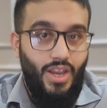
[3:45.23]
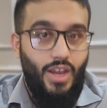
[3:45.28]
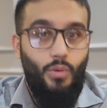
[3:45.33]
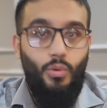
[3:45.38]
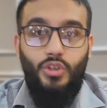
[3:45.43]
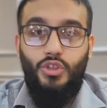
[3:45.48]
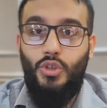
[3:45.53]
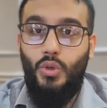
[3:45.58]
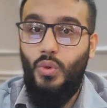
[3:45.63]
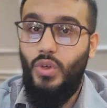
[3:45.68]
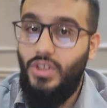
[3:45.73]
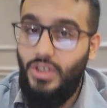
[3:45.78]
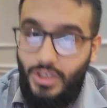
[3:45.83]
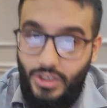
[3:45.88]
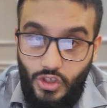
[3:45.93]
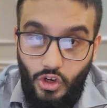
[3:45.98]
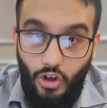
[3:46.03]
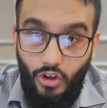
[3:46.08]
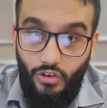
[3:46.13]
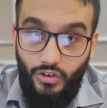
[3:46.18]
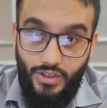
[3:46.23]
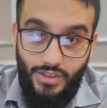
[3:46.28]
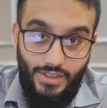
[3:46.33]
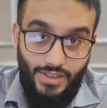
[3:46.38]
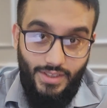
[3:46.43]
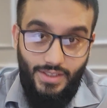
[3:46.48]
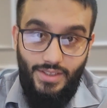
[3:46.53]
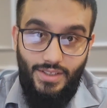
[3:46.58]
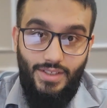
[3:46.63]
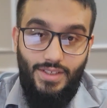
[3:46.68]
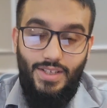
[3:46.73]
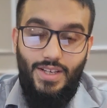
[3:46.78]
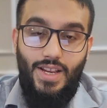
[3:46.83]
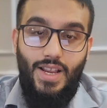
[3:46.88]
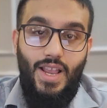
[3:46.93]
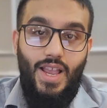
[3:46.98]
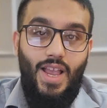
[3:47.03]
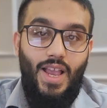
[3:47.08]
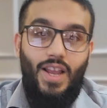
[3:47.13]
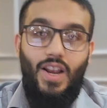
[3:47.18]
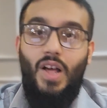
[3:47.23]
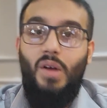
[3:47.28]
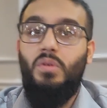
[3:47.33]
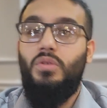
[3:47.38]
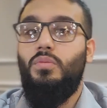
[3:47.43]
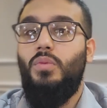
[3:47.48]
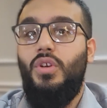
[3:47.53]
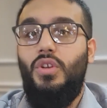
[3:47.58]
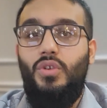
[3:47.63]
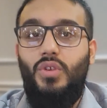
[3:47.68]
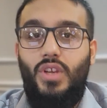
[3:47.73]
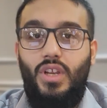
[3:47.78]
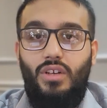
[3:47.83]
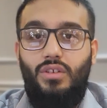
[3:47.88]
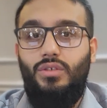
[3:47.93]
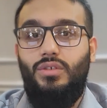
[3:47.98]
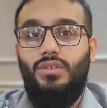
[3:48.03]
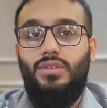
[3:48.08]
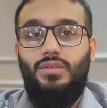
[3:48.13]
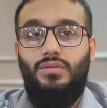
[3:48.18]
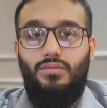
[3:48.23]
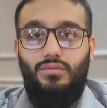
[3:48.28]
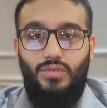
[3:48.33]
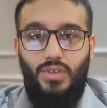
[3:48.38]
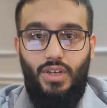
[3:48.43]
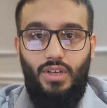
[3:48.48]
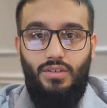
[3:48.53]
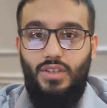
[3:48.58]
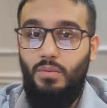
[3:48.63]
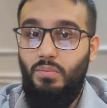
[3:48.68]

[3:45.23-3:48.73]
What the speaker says: and what your risk tolerance is and how much money you can lose, right?